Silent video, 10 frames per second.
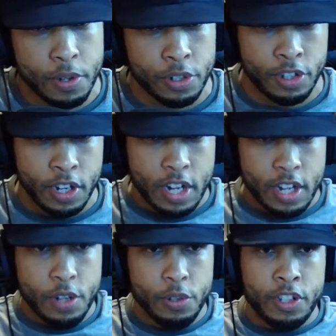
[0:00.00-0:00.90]

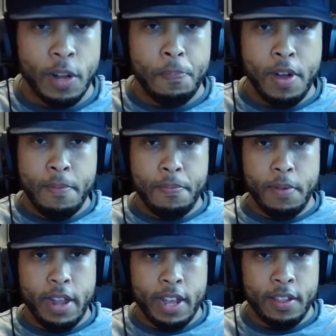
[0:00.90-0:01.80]
He'll jump
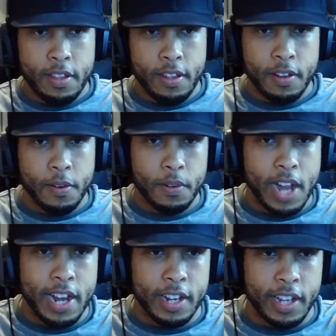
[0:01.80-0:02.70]
up and
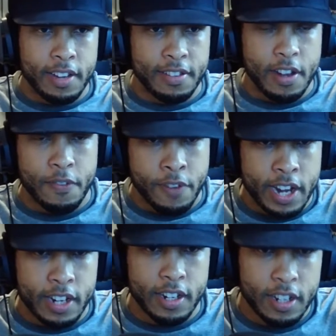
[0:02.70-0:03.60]
kind of get himself
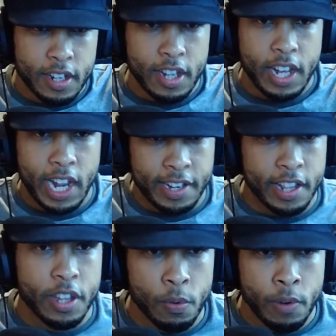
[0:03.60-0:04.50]
ready, and
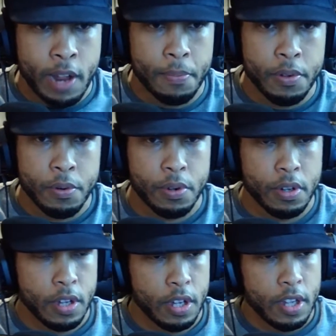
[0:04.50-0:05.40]
then he'll ram you.
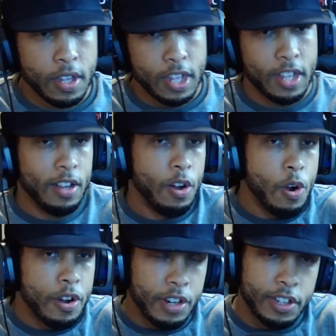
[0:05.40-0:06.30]

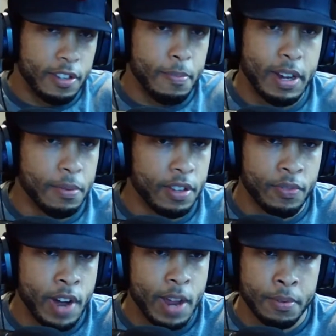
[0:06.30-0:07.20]
Or you can just make him
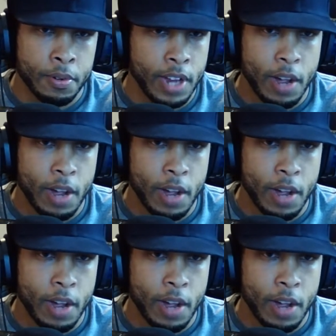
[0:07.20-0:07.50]
just ram you.